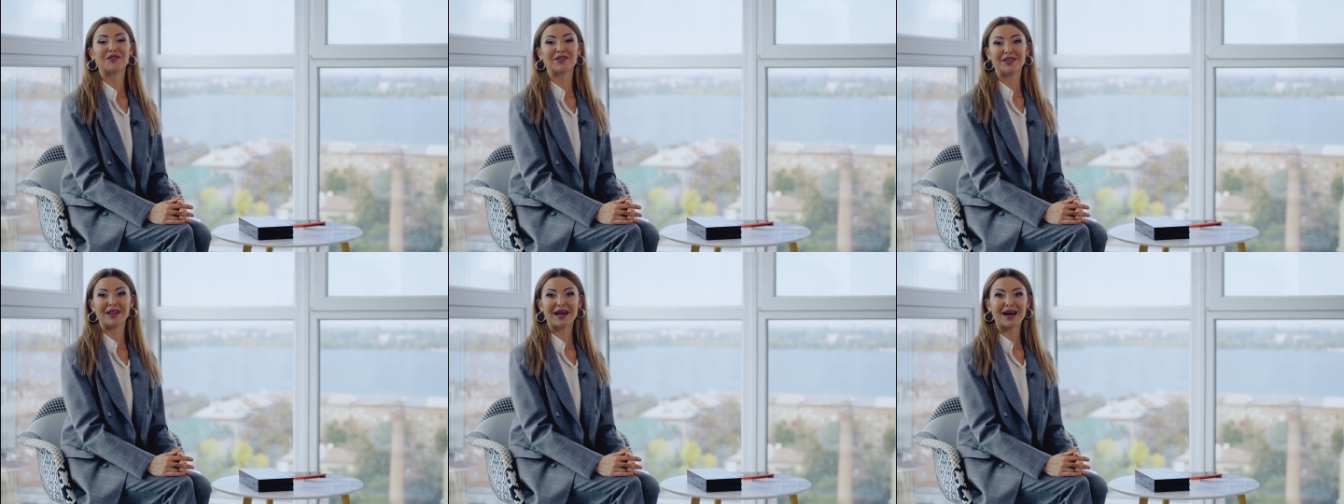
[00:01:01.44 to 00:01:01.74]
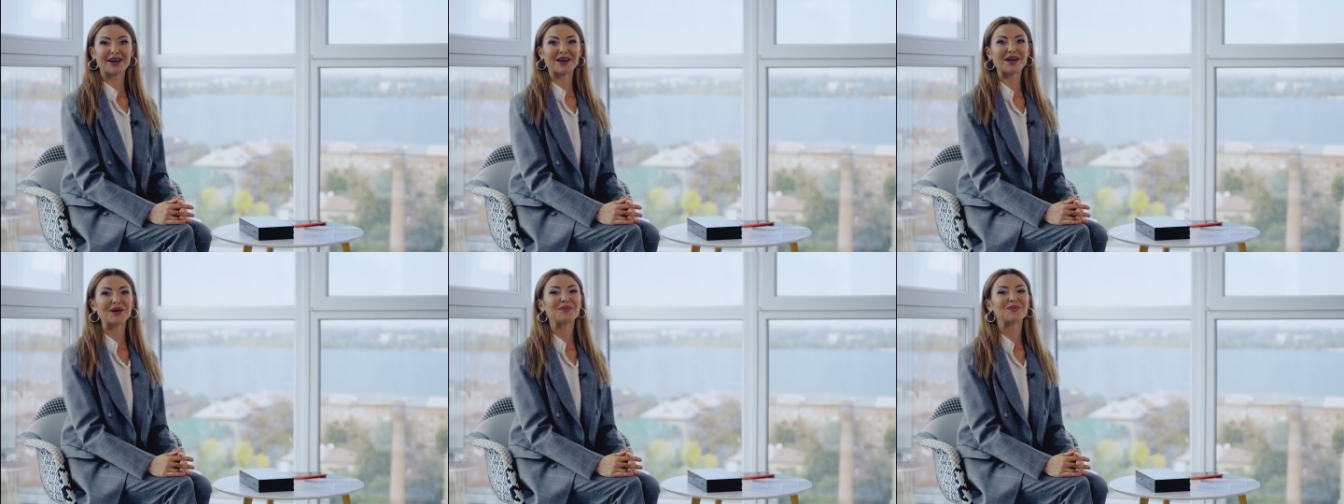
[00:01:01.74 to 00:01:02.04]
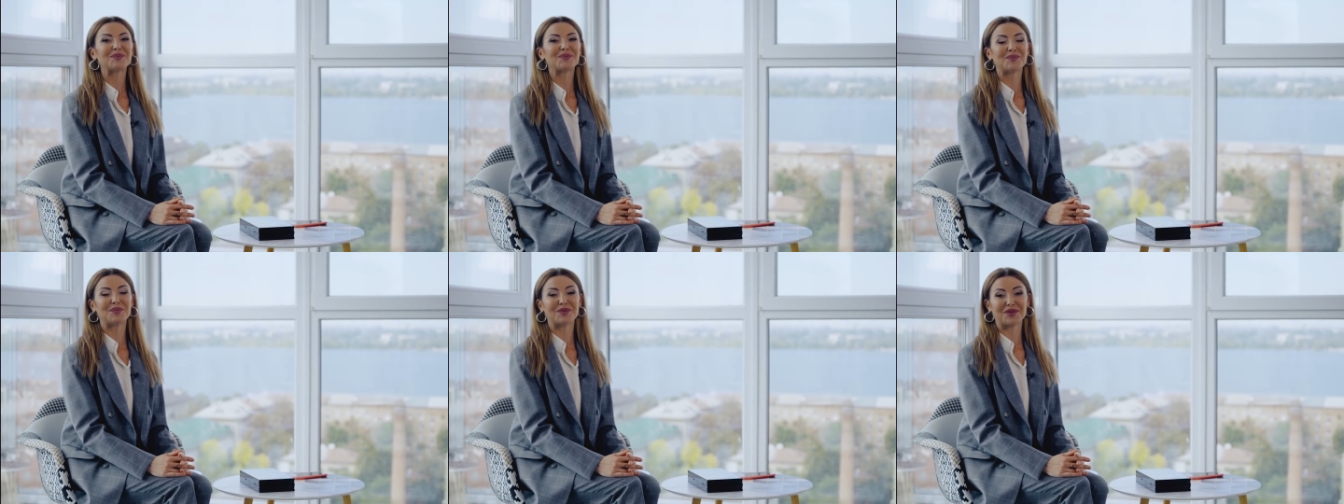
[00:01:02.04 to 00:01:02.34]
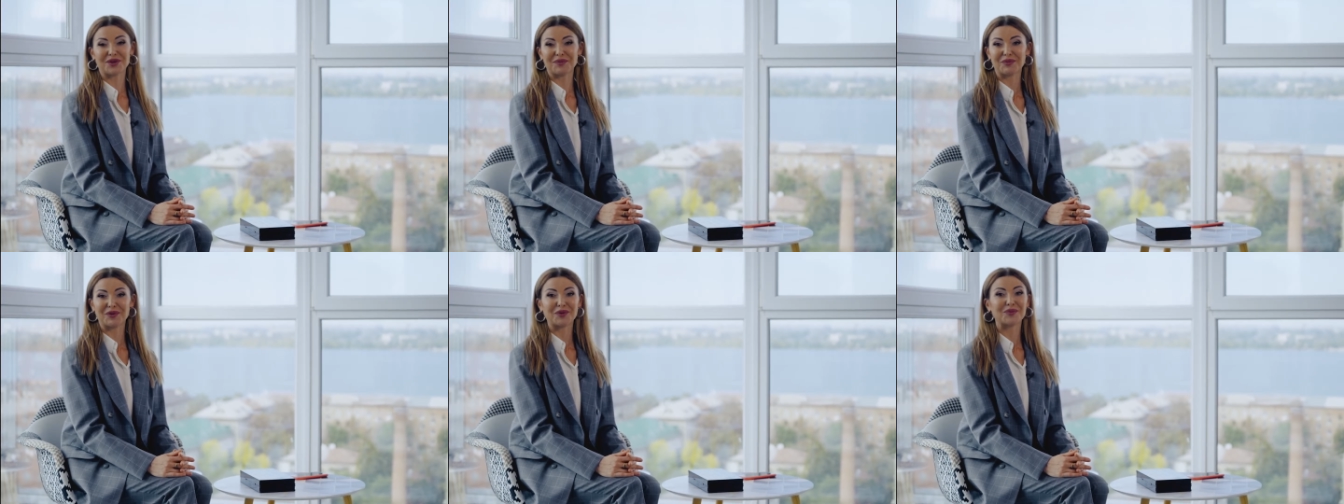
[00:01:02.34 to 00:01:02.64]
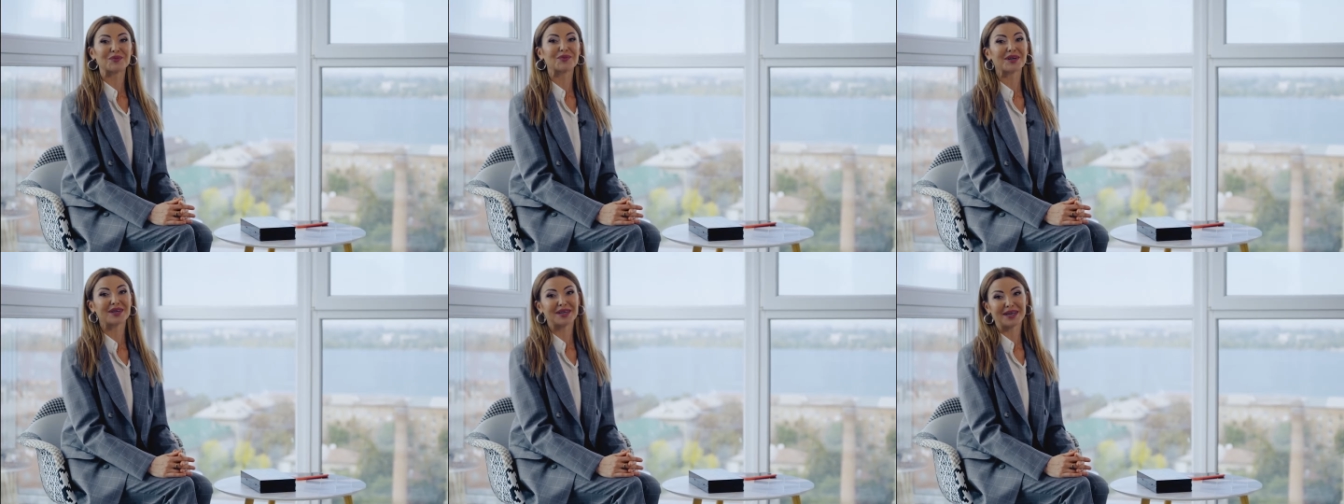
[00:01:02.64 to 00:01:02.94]
Lara
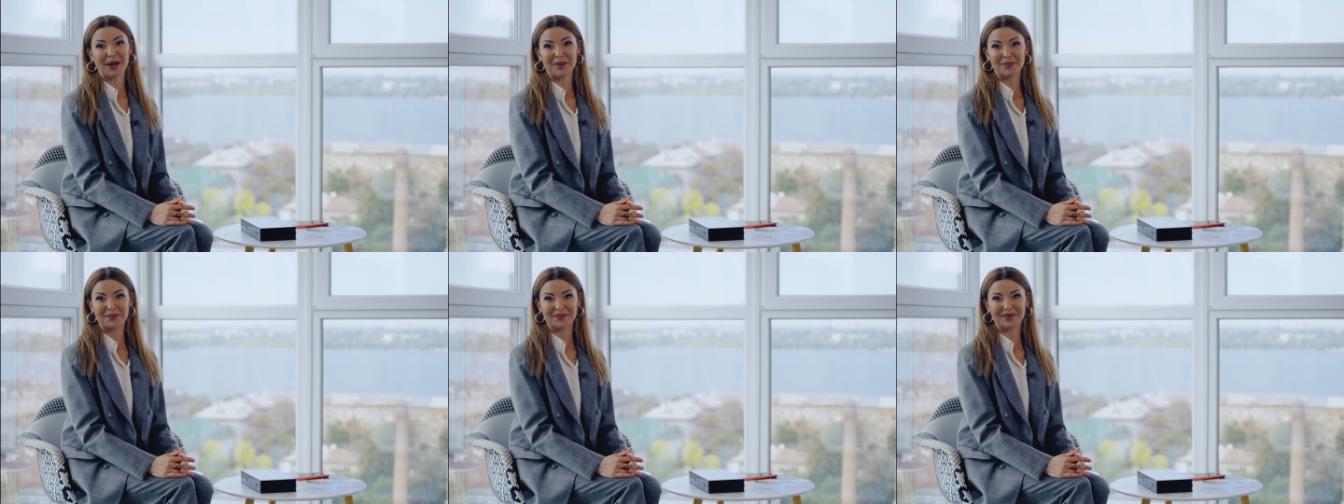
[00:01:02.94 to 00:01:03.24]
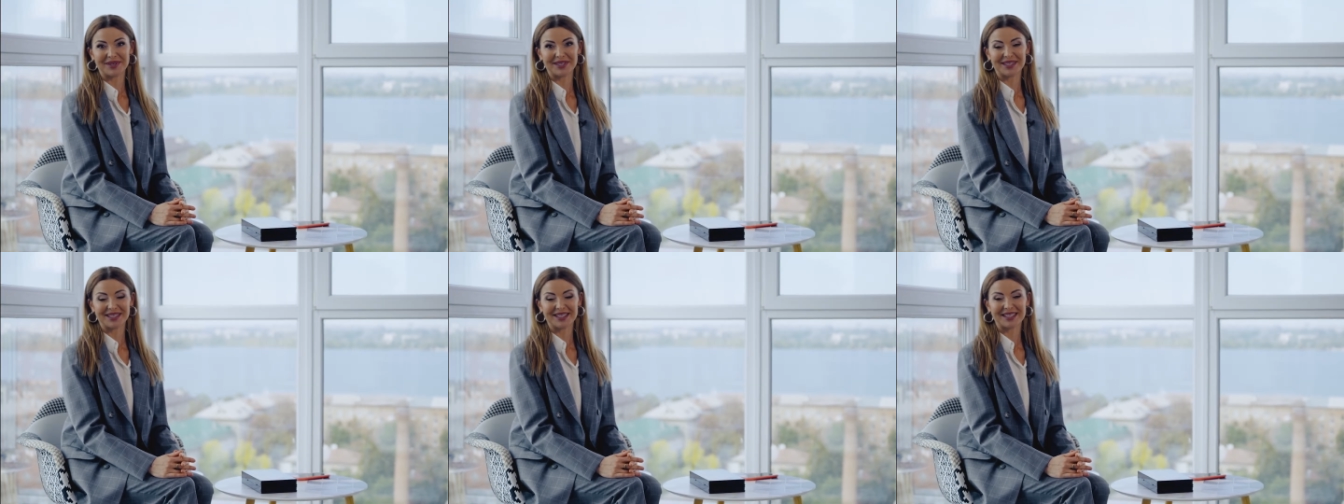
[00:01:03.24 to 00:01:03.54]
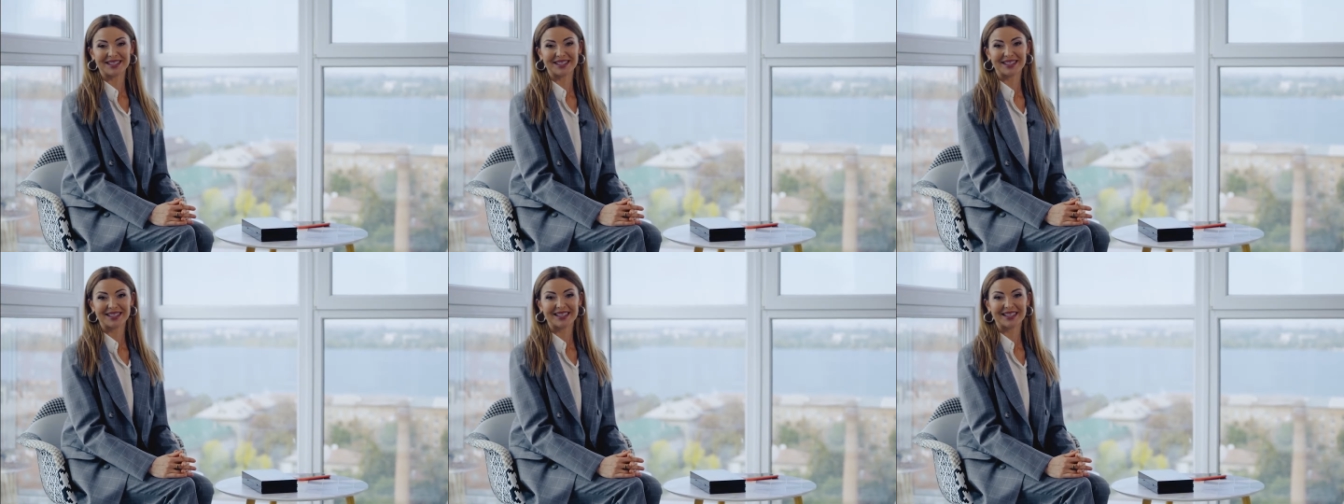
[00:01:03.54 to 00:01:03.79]
Premium Company.